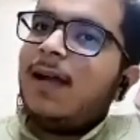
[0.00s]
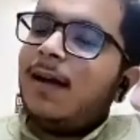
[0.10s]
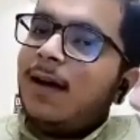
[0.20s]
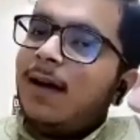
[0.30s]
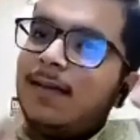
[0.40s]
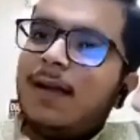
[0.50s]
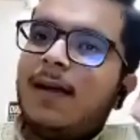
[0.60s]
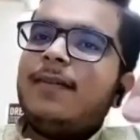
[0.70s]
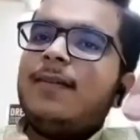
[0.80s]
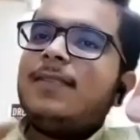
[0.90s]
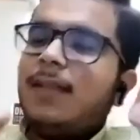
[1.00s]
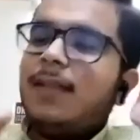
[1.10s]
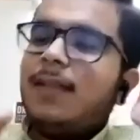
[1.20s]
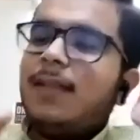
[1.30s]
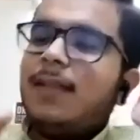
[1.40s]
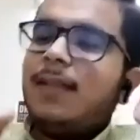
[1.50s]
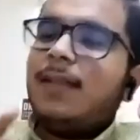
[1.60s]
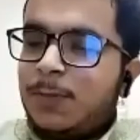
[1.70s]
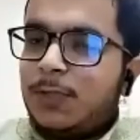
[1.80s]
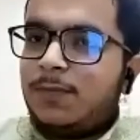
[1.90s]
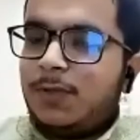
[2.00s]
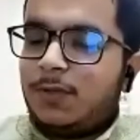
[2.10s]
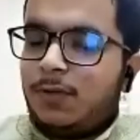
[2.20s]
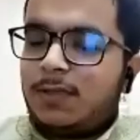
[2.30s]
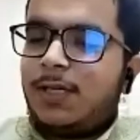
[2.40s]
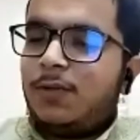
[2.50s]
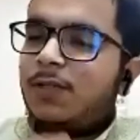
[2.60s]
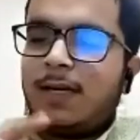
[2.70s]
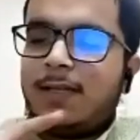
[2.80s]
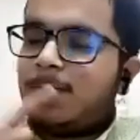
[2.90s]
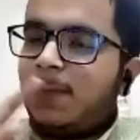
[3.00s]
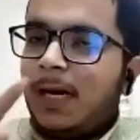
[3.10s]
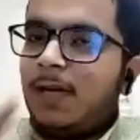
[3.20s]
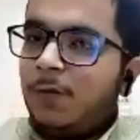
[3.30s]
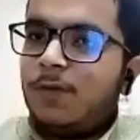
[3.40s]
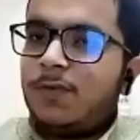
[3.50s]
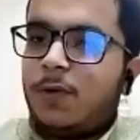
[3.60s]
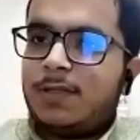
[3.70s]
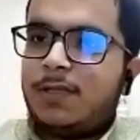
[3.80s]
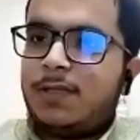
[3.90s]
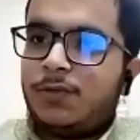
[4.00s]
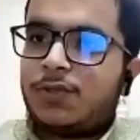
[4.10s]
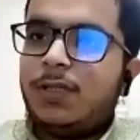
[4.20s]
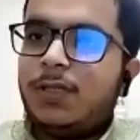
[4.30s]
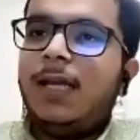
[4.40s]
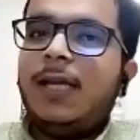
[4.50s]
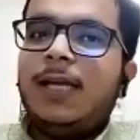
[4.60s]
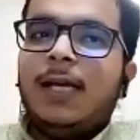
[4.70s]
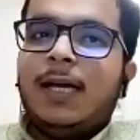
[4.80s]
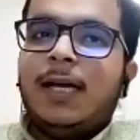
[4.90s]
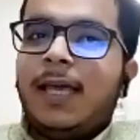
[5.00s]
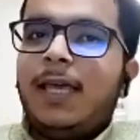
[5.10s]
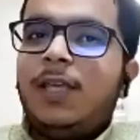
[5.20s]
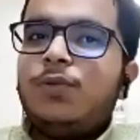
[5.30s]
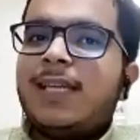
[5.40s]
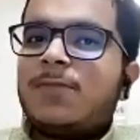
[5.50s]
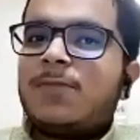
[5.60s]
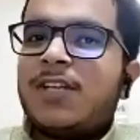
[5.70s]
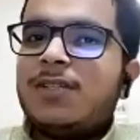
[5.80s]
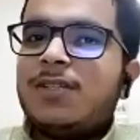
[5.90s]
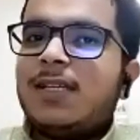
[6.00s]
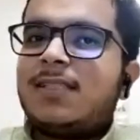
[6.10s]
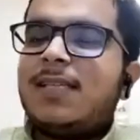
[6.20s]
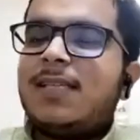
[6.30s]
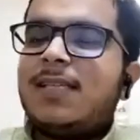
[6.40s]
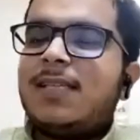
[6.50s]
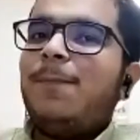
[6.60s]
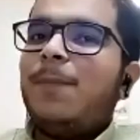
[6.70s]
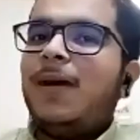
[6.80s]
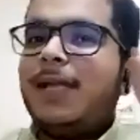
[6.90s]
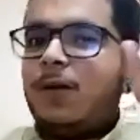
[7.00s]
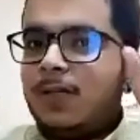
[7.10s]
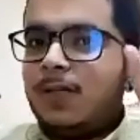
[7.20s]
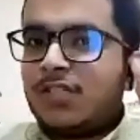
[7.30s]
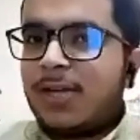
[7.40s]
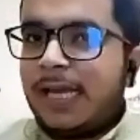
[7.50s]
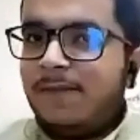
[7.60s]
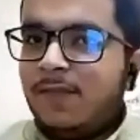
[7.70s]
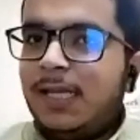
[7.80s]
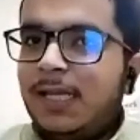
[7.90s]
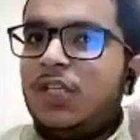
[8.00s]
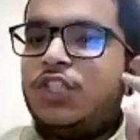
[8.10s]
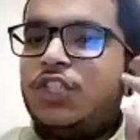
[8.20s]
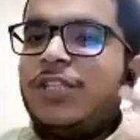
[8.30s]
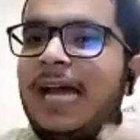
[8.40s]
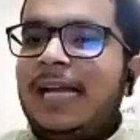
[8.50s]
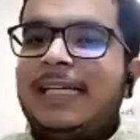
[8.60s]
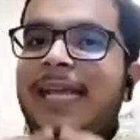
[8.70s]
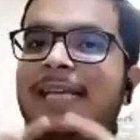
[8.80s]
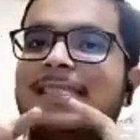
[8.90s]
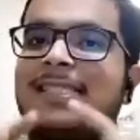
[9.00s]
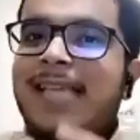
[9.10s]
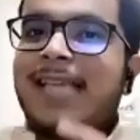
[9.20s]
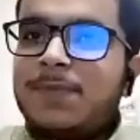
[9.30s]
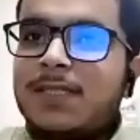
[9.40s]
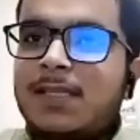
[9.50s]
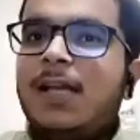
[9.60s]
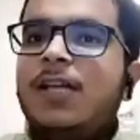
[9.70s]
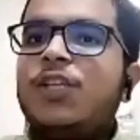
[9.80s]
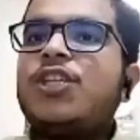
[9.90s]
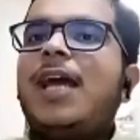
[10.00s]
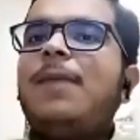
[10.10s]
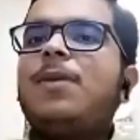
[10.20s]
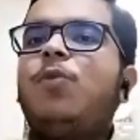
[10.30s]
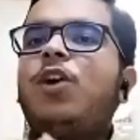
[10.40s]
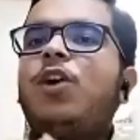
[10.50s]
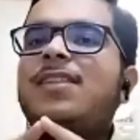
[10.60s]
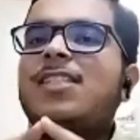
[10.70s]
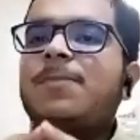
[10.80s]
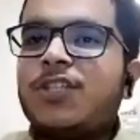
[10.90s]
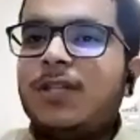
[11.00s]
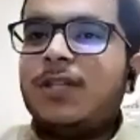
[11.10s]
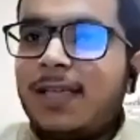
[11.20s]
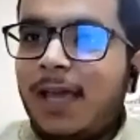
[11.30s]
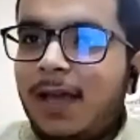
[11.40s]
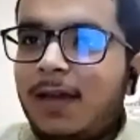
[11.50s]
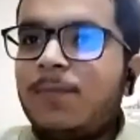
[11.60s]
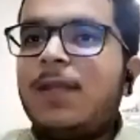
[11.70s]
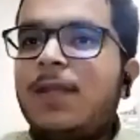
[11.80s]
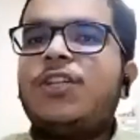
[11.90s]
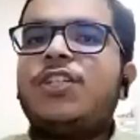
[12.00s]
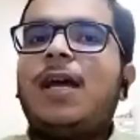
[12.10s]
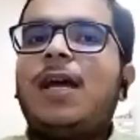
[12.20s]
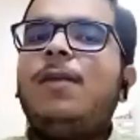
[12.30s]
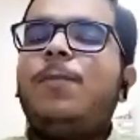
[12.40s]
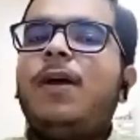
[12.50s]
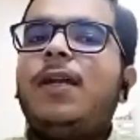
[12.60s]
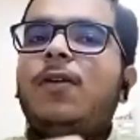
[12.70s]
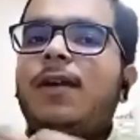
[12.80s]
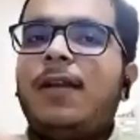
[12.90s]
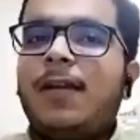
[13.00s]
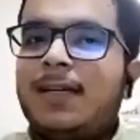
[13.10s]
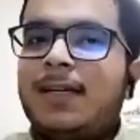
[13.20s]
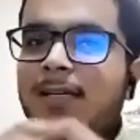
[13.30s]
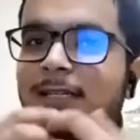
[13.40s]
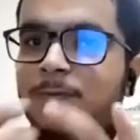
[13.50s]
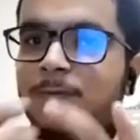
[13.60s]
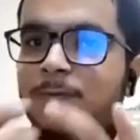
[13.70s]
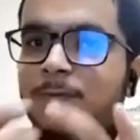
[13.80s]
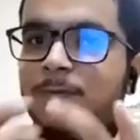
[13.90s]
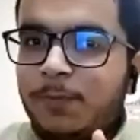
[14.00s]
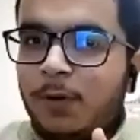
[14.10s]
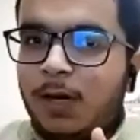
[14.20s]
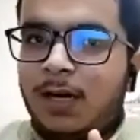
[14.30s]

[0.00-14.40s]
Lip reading: and other articles in the directive principles of the Constitution, that is Part 4 of the Constitution, they use expressions such as in particular strike, shall take steps, shall promote with special care, shall in particular direct its policy,